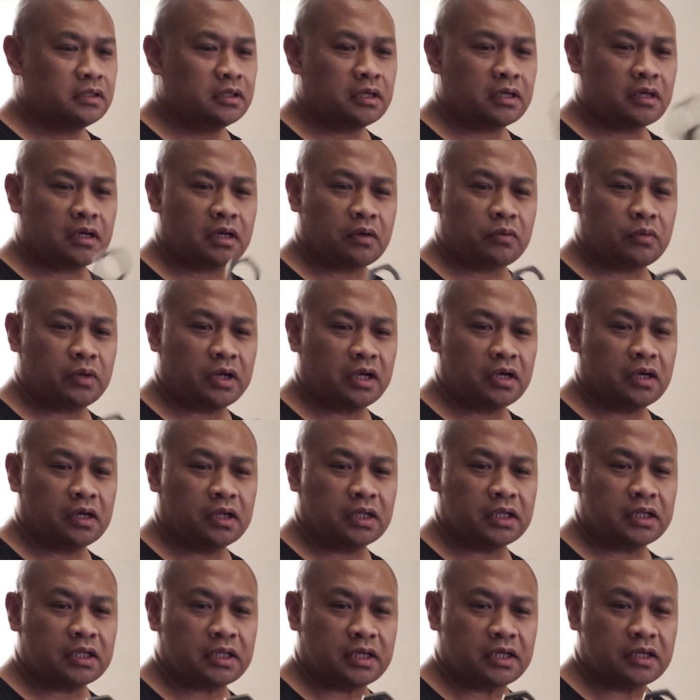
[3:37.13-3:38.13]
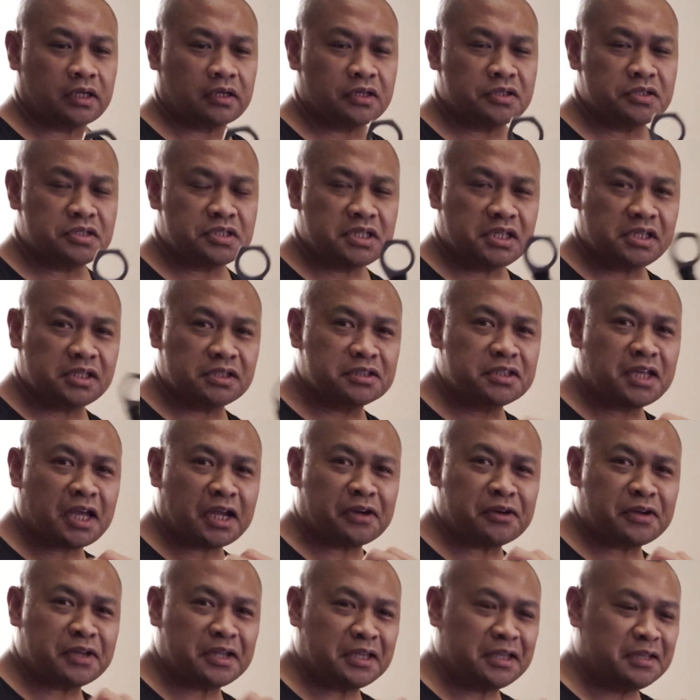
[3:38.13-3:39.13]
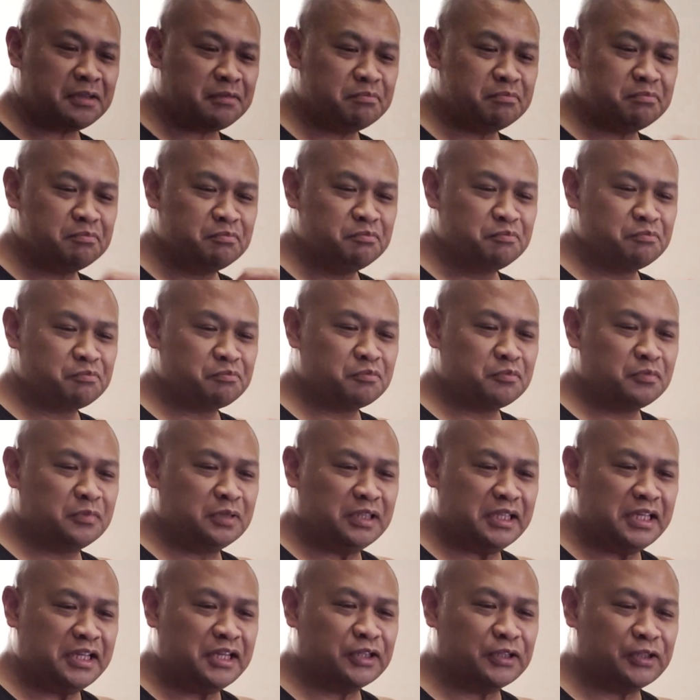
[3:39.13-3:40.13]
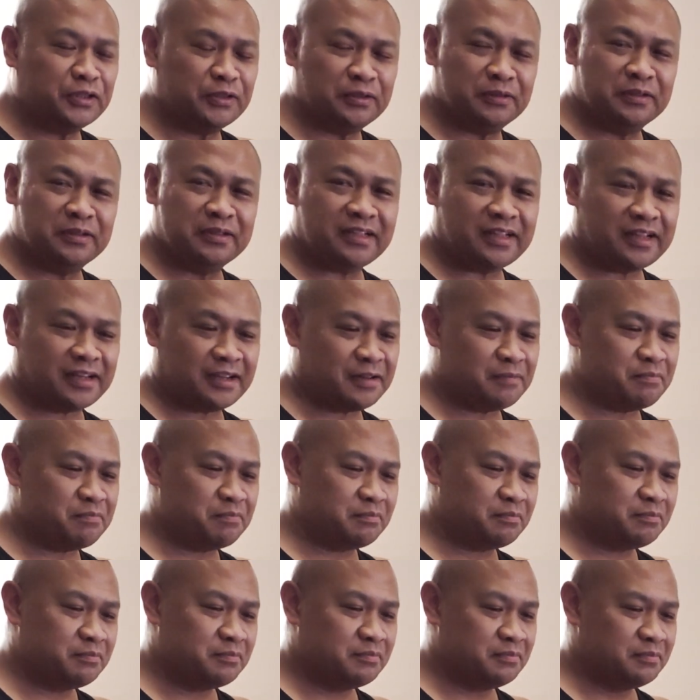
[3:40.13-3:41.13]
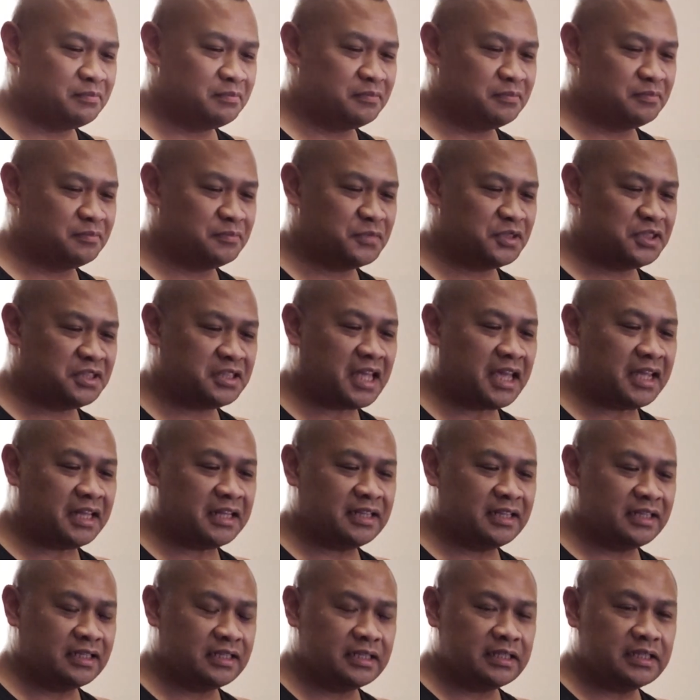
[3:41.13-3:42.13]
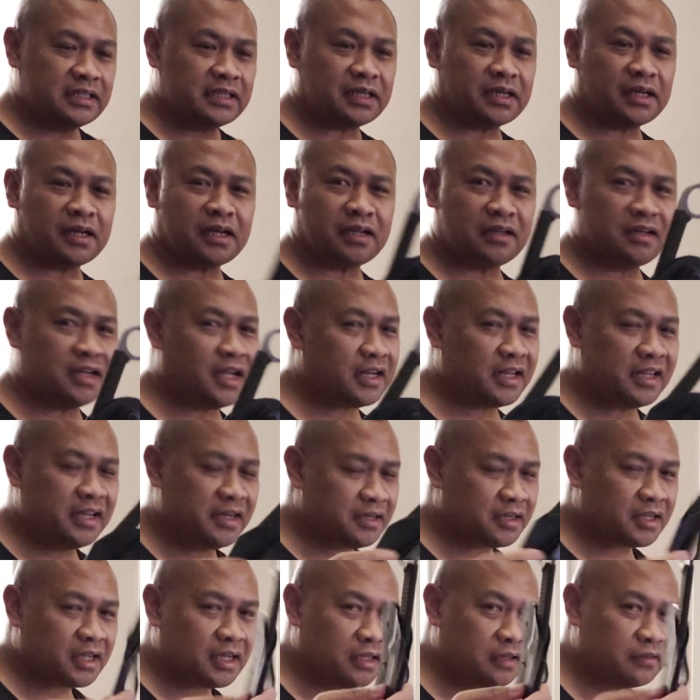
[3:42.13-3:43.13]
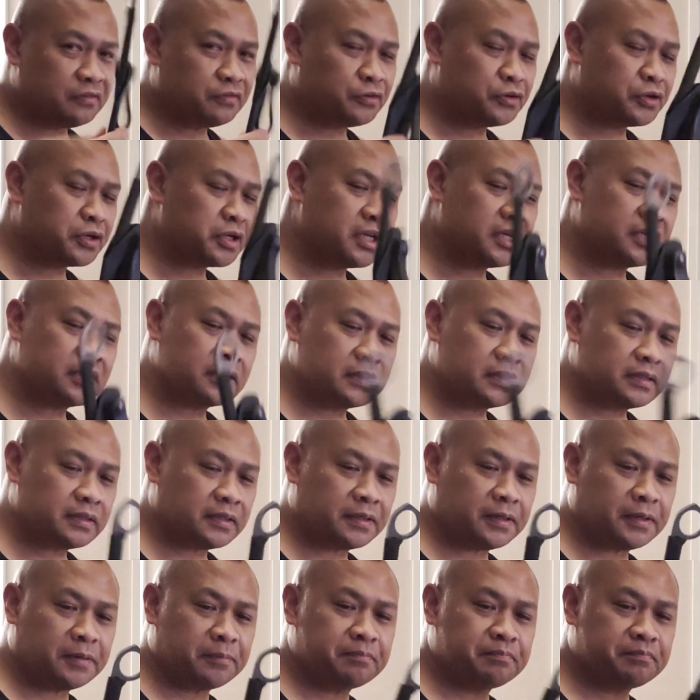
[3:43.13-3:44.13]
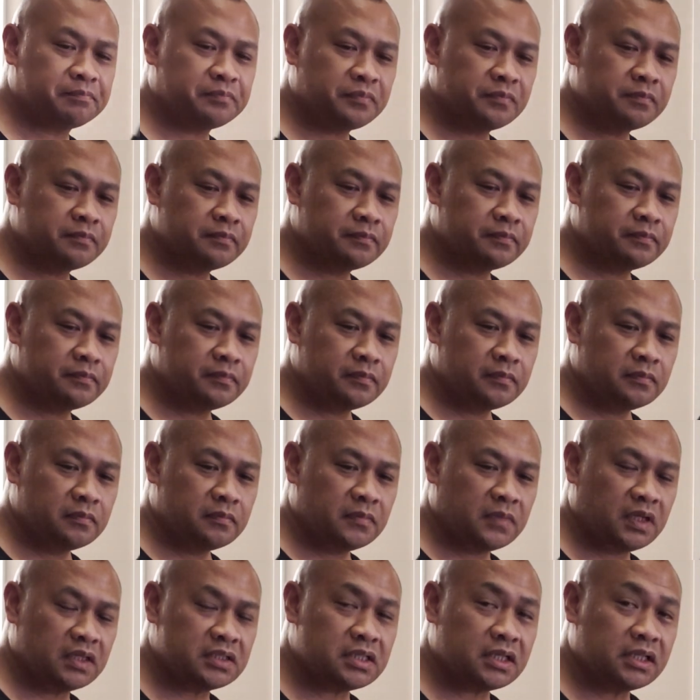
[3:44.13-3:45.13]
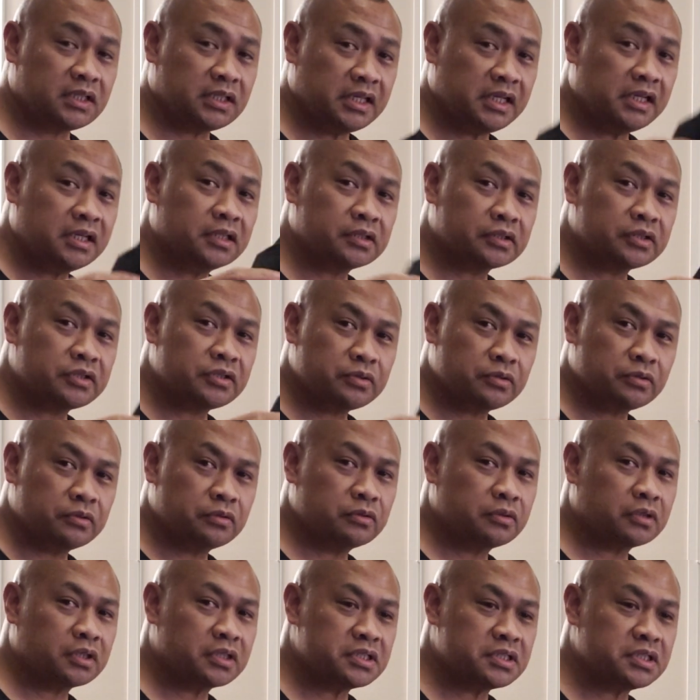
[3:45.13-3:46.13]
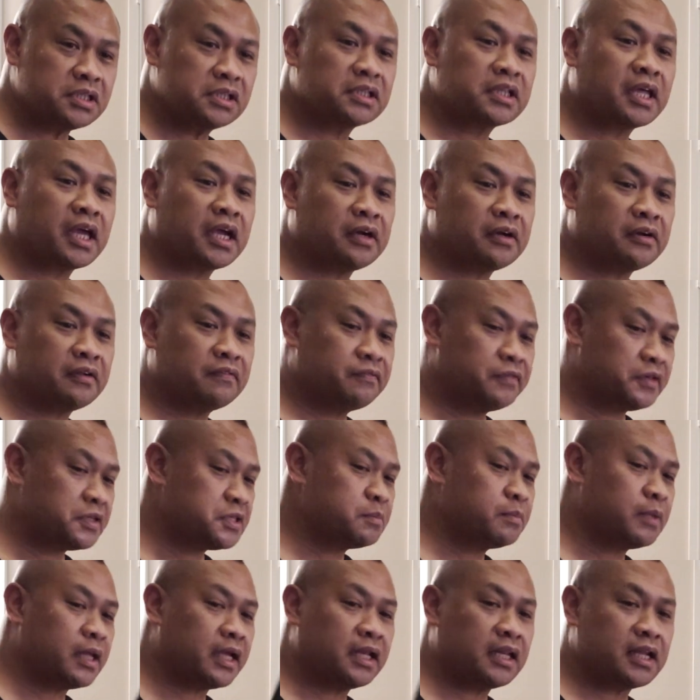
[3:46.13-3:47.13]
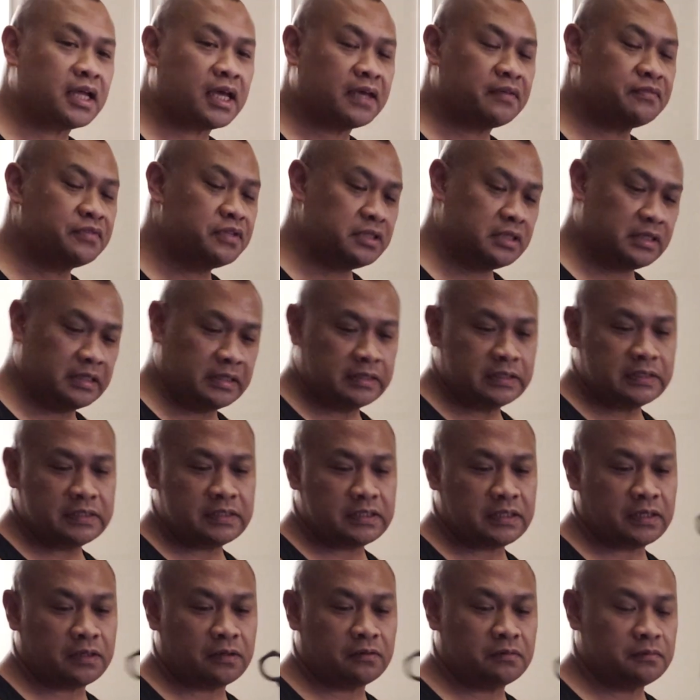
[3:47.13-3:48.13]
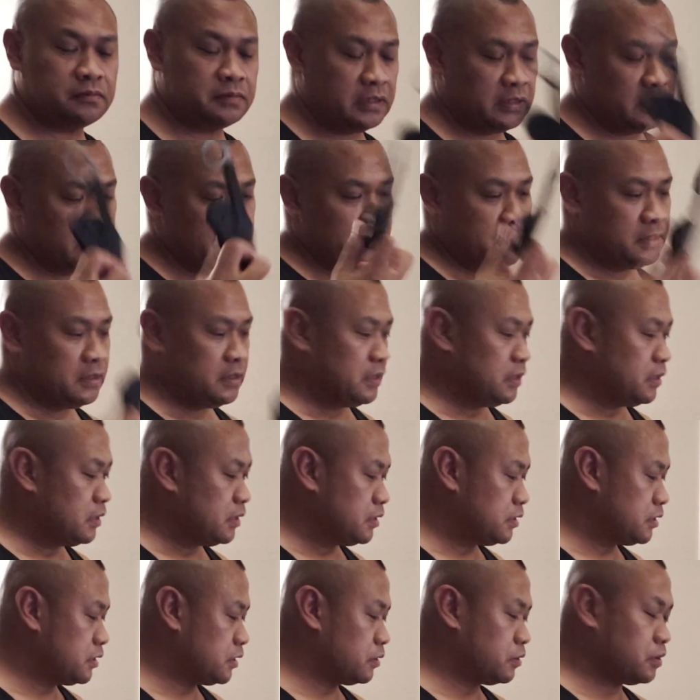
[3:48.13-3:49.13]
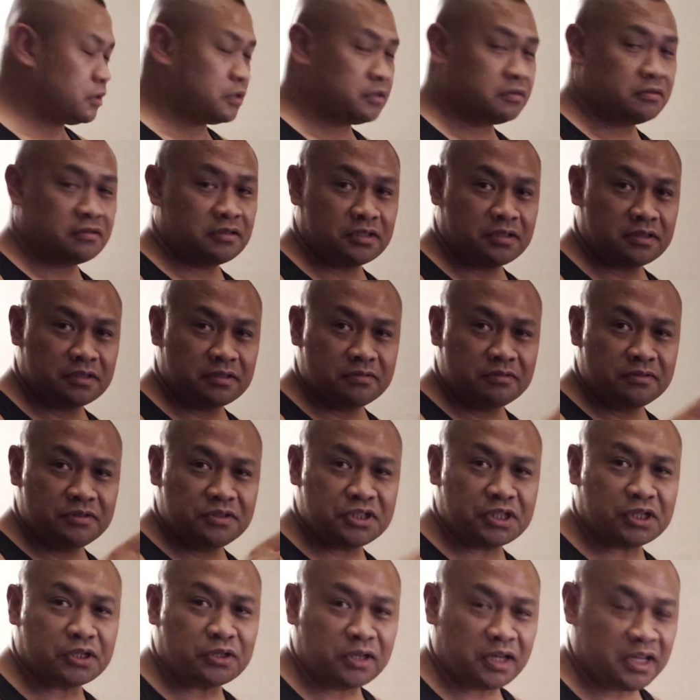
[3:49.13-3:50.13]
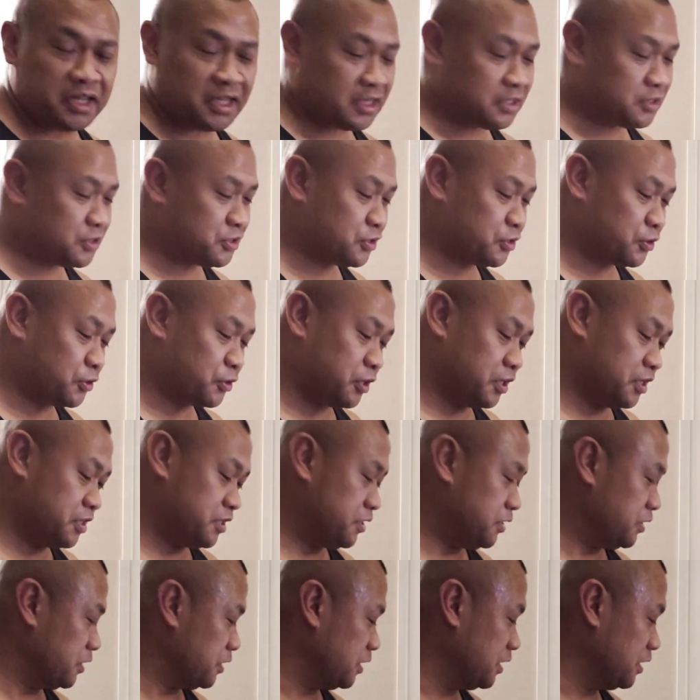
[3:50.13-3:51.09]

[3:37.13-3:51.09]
what do you call it, a concealed carry legal state. Not here in California. It's illegal to conceal carry fixed blade knives. So it's generally in storage.